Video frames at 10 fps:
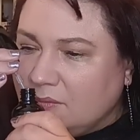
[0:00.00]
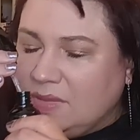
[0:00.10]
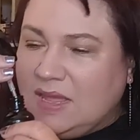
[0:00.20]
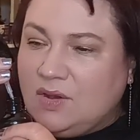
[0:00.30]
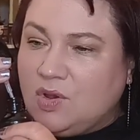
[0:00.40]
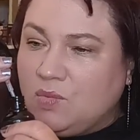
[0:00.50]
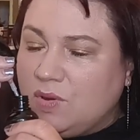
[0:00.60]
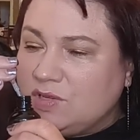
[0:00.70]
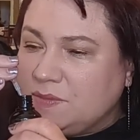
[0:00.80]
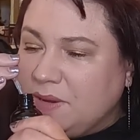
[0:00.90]
than the
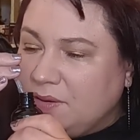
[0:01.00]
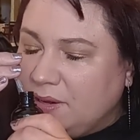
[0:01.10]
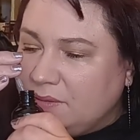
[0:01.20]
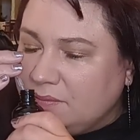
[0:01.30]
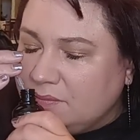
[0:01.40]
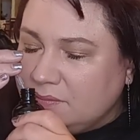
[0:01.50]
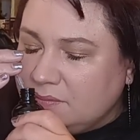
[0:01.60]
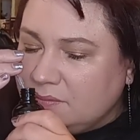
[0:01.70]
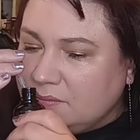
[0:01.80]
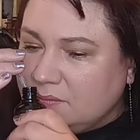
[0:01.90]
rosemary.
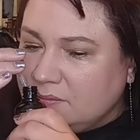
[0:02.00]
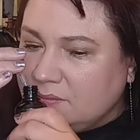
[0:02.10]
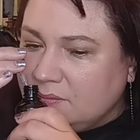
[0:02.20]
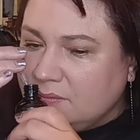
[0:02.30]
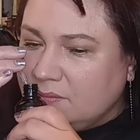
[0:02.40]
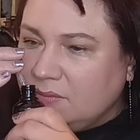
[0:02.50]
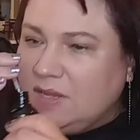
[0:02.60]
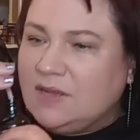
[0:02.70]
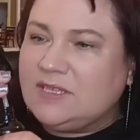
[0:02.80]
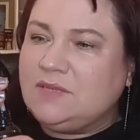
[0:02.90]

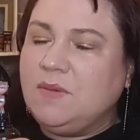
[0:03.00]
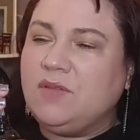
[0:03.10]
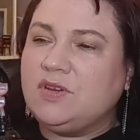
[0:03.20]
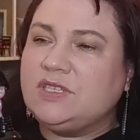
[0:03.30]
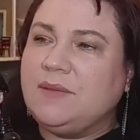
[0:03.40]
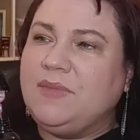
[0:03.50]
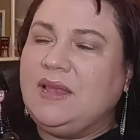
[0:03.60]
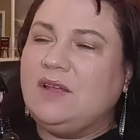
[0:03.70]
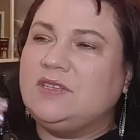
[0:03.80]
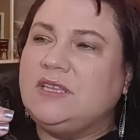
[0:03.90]
You can smell there's
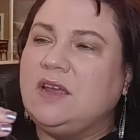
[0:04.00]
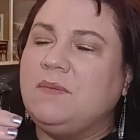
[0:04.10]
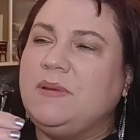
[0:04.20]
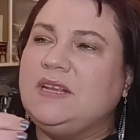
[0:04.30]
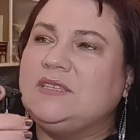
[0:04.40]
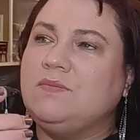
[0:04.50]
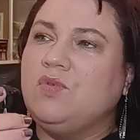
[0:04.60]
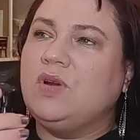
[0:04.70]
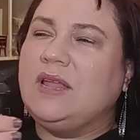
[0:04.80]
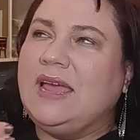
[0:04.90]
something else there, but it's
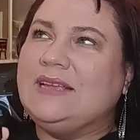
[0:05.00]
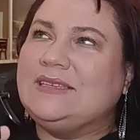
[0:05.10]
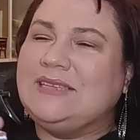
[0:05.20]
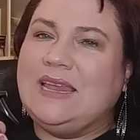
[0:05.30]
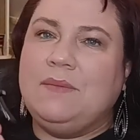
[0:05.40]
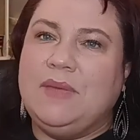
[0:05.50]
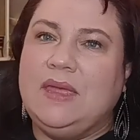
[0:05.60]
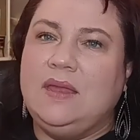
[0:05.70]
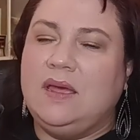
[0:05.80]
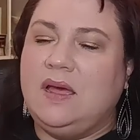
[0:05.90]
more like
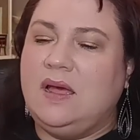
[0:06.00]
cinnamon.